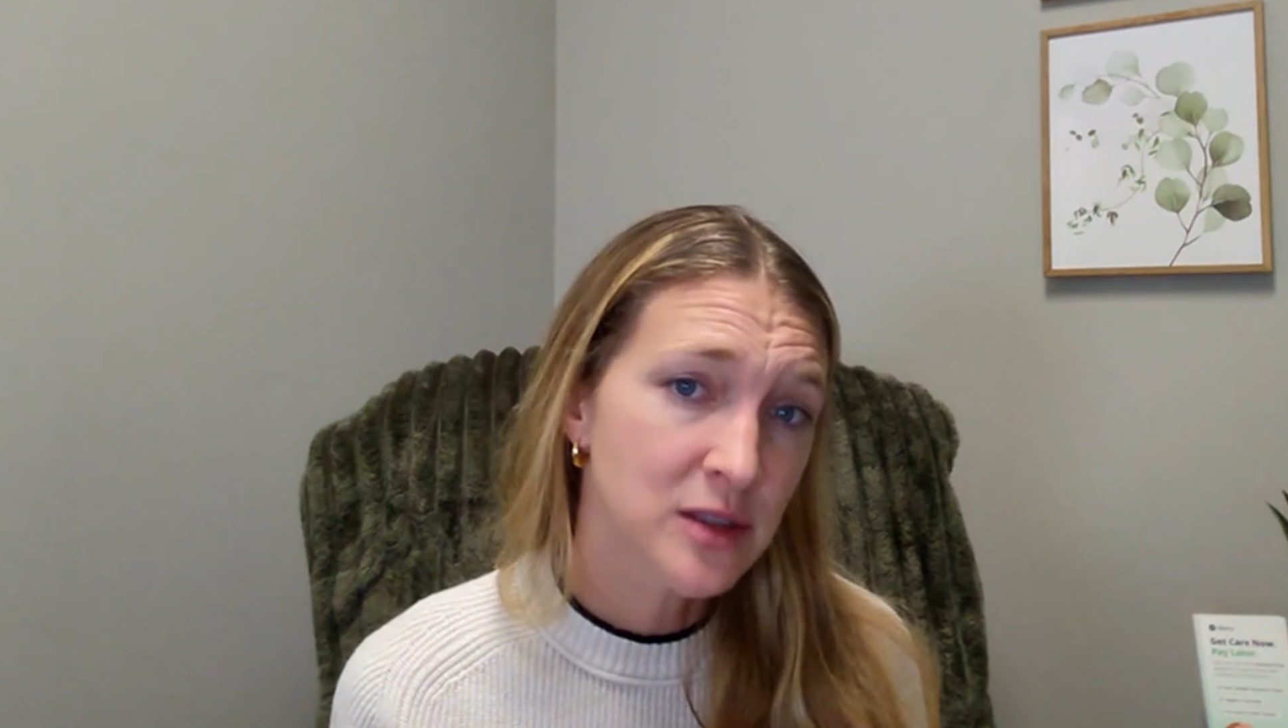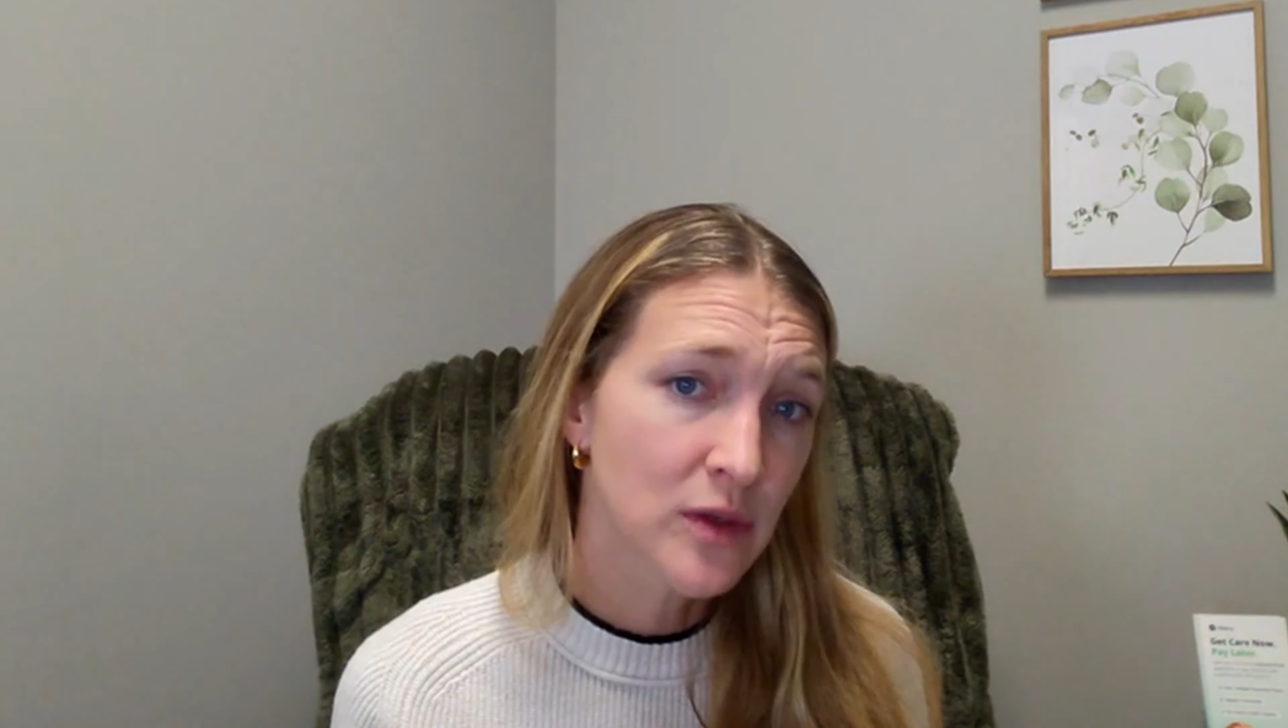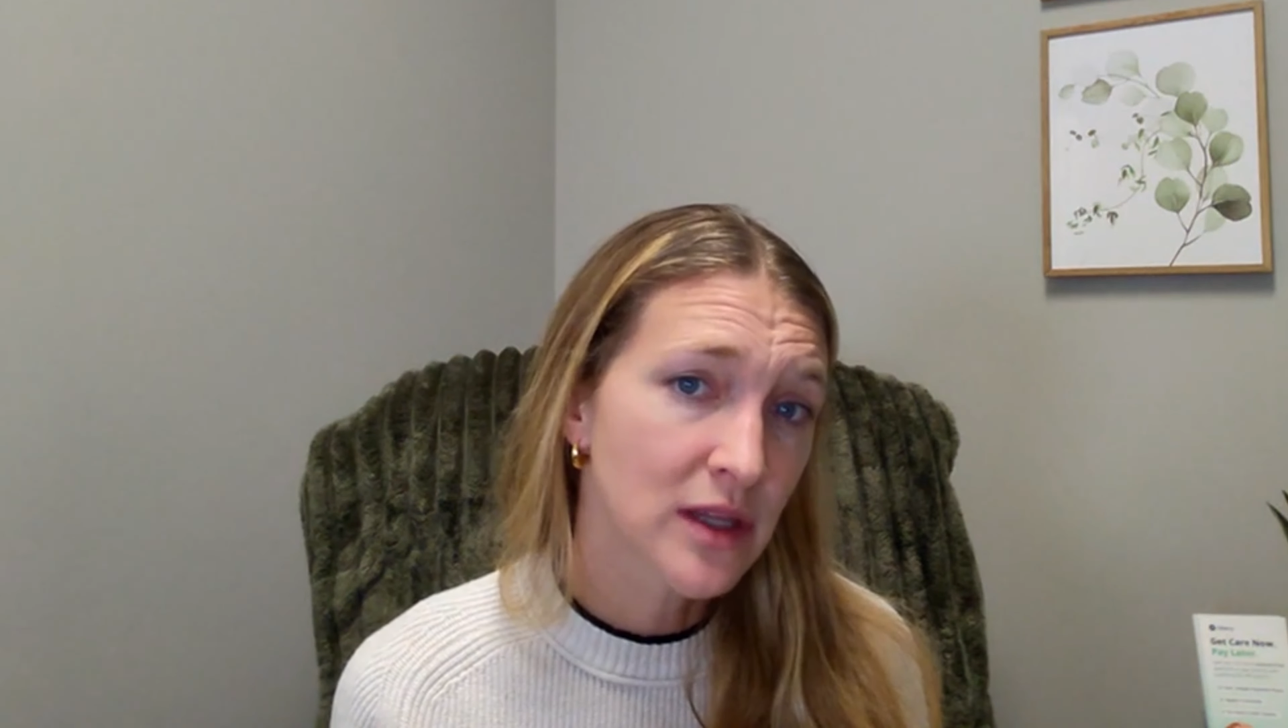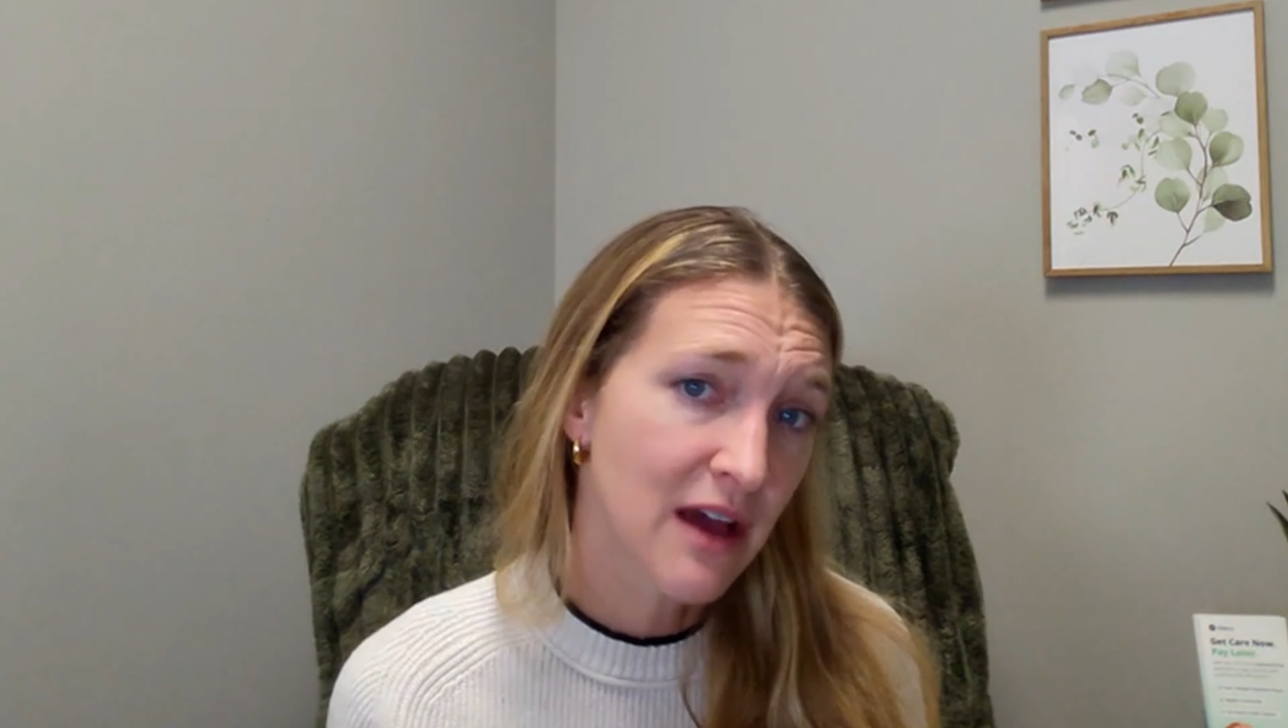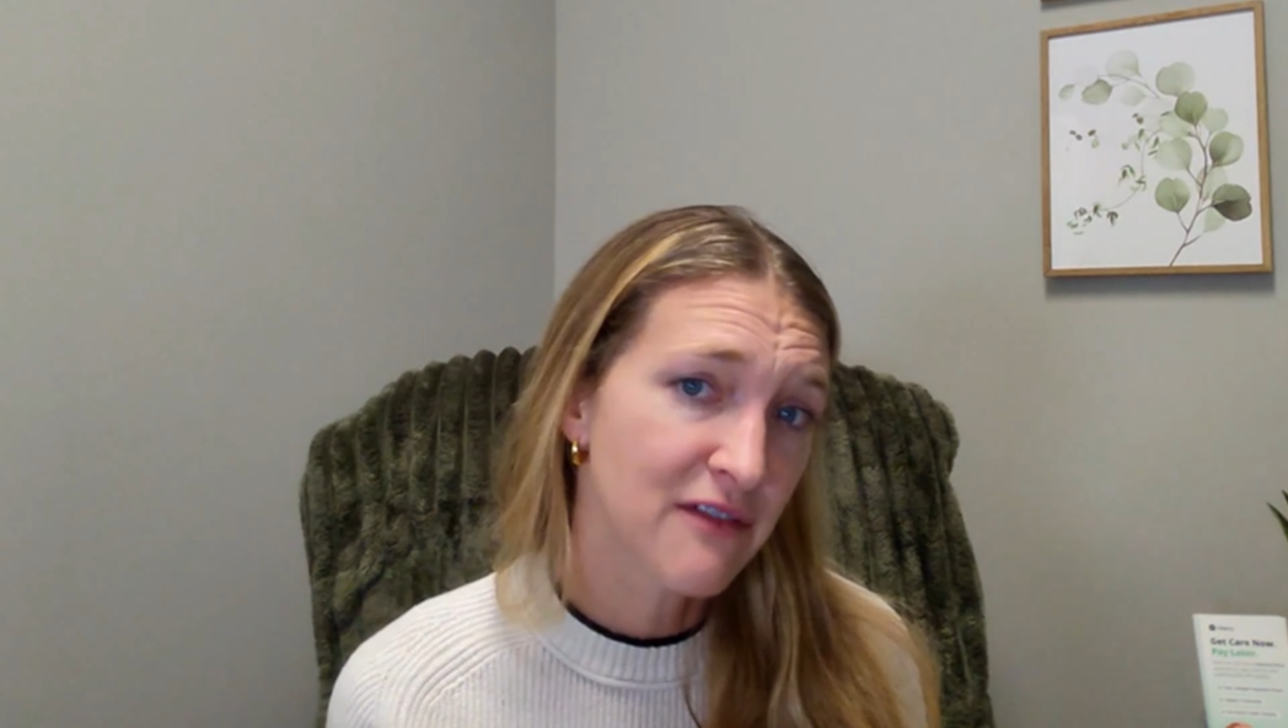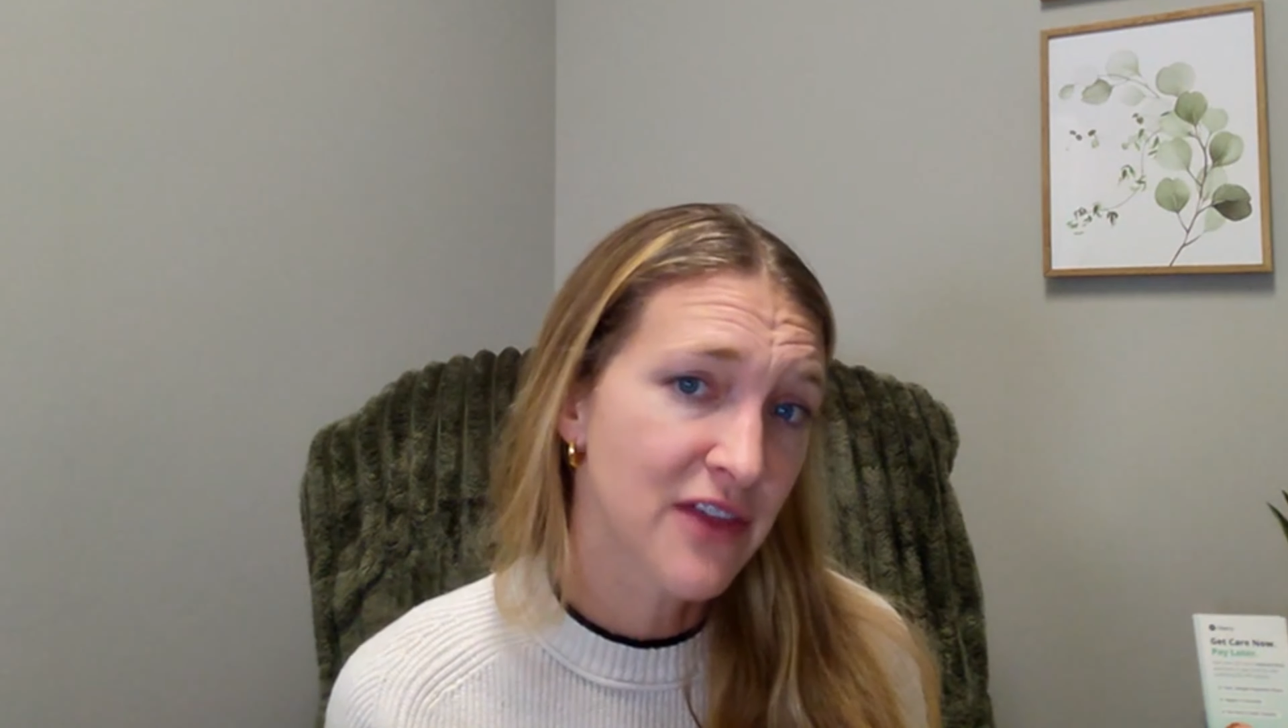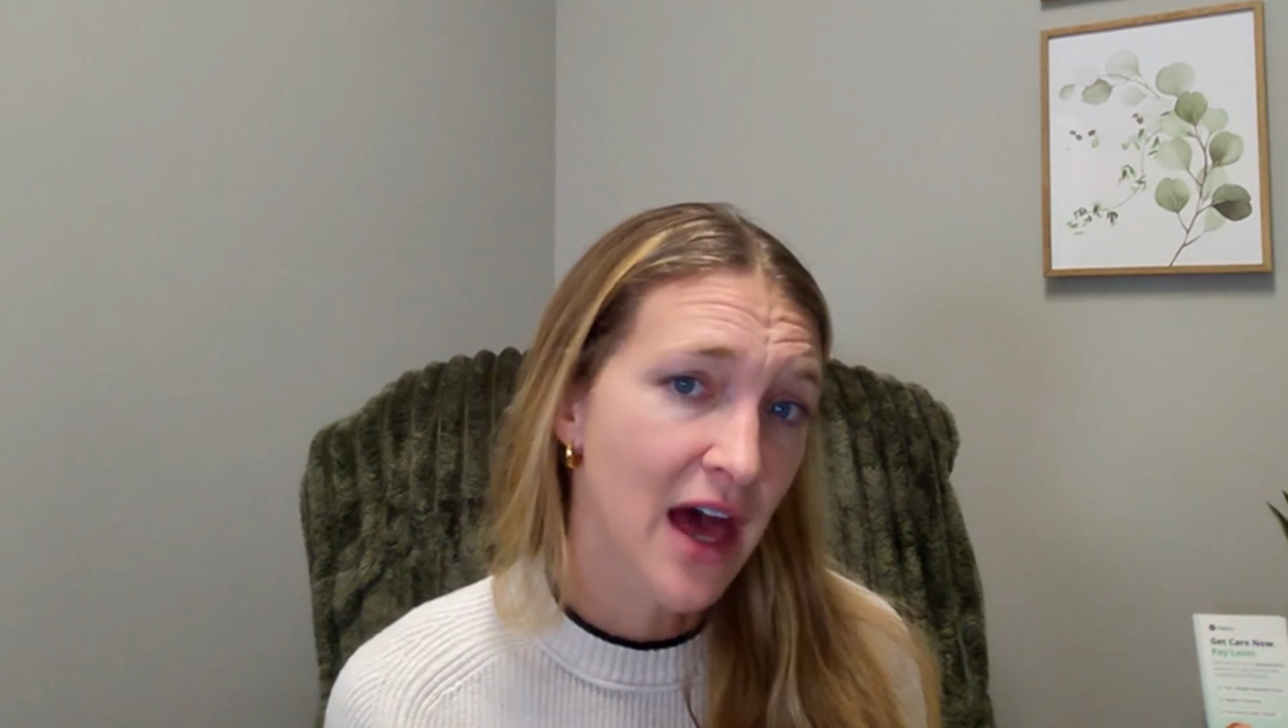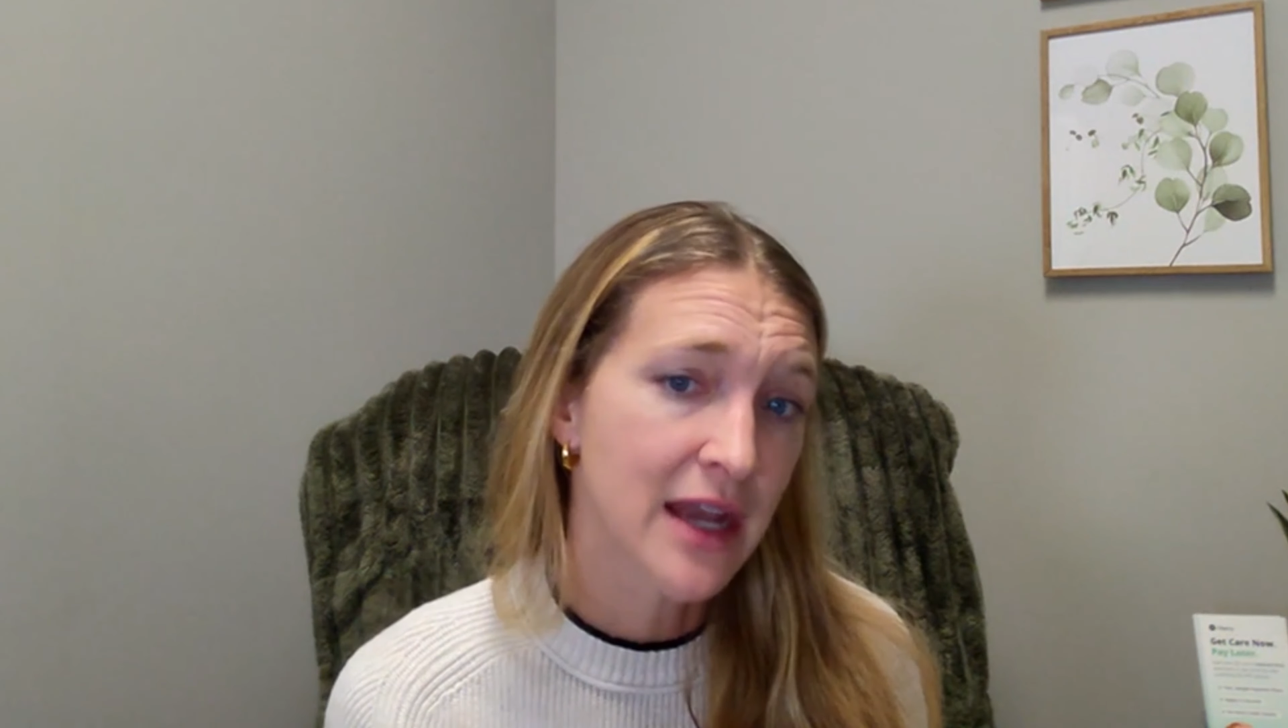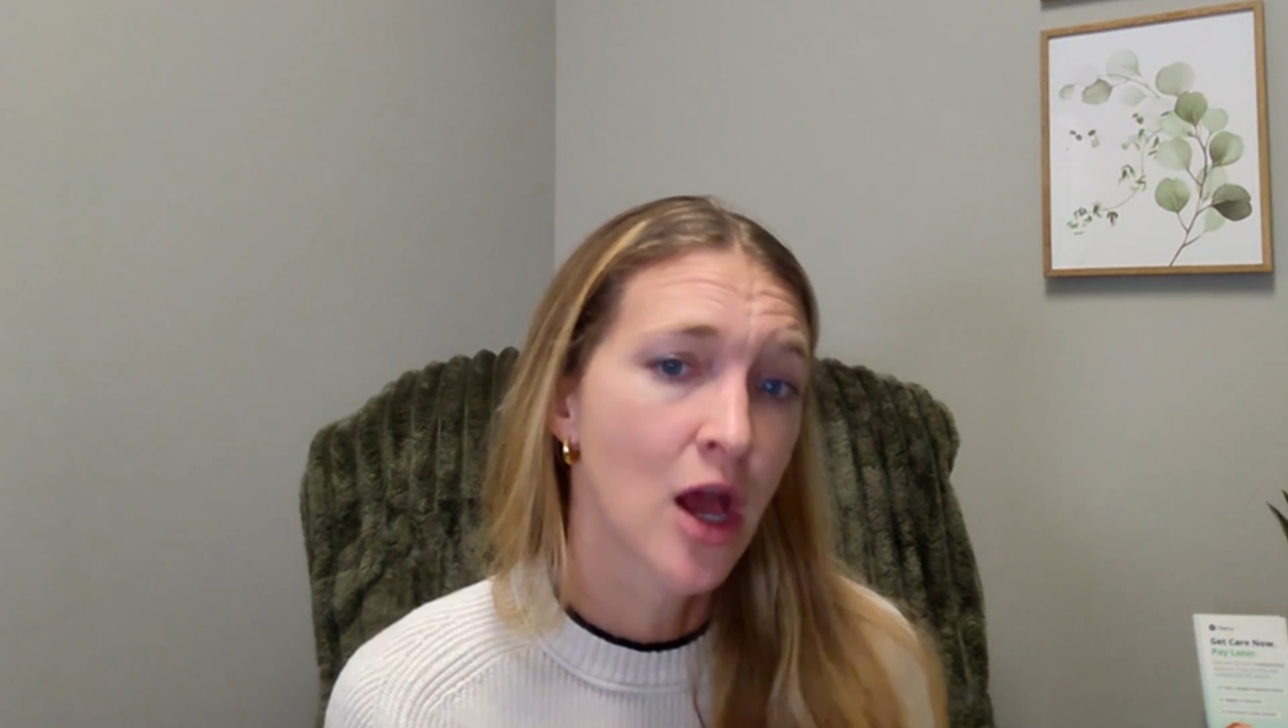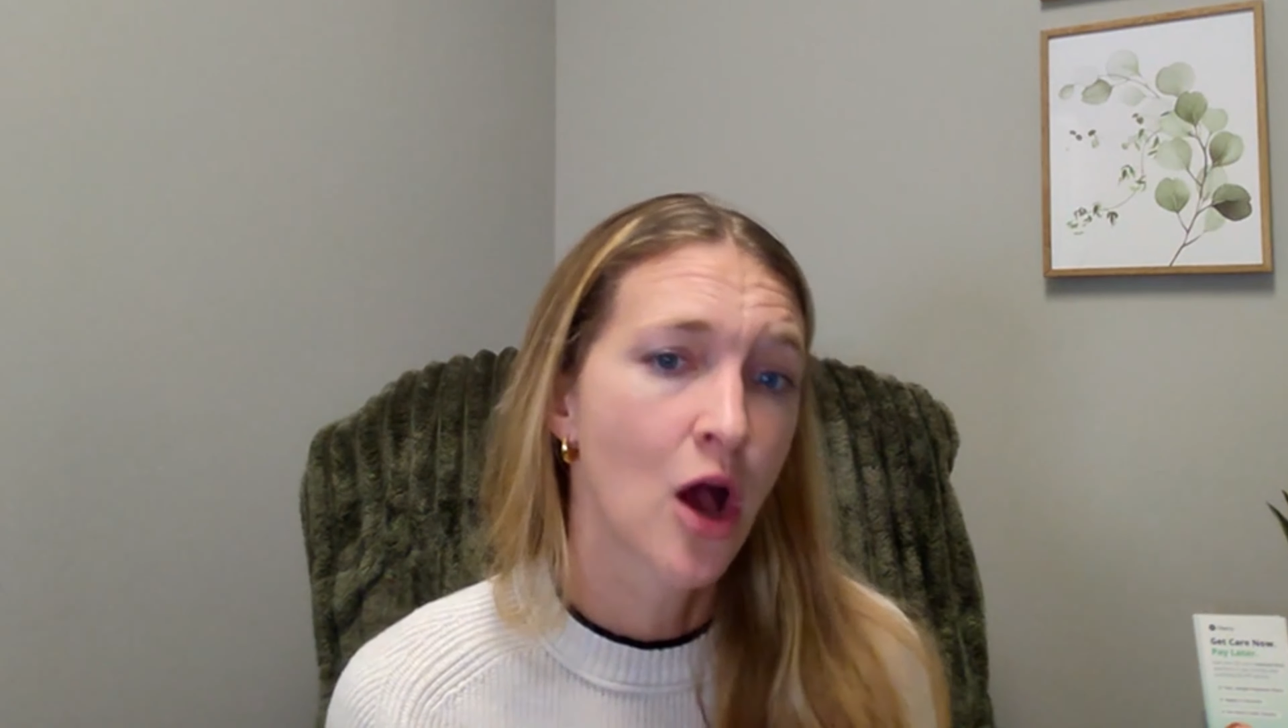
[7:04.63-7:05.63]
we'll have
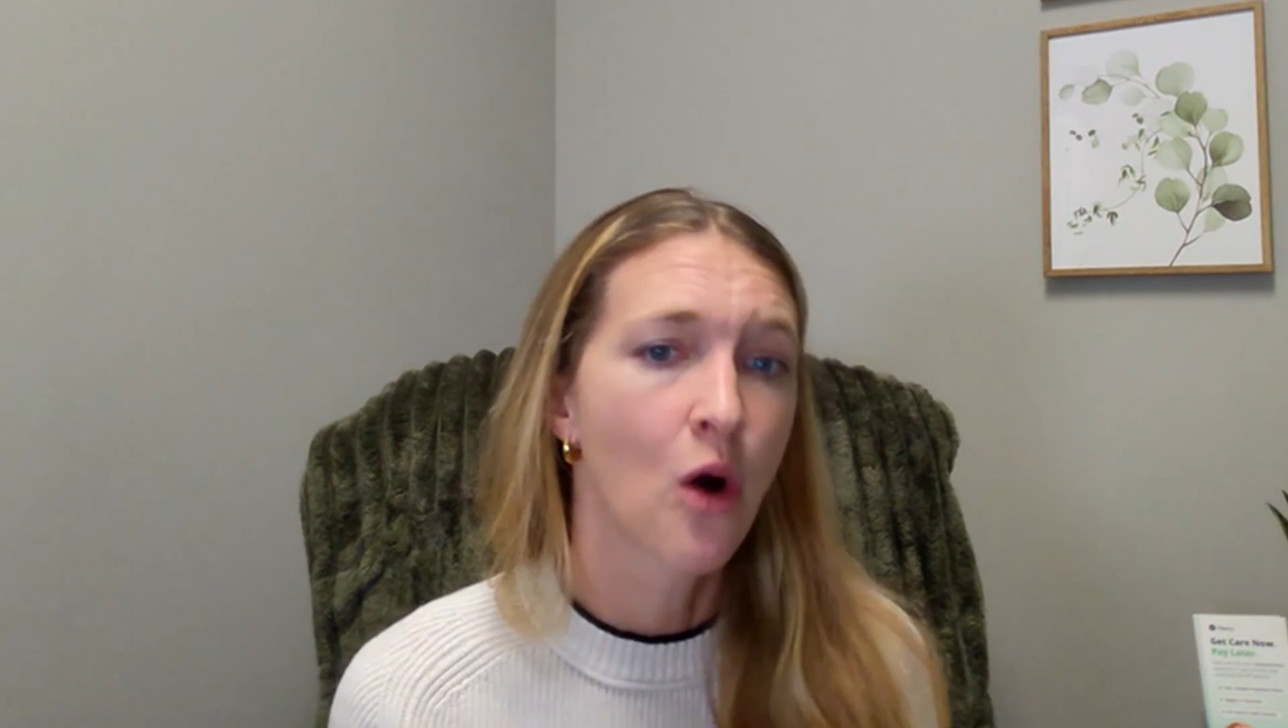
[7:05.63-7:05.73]
that.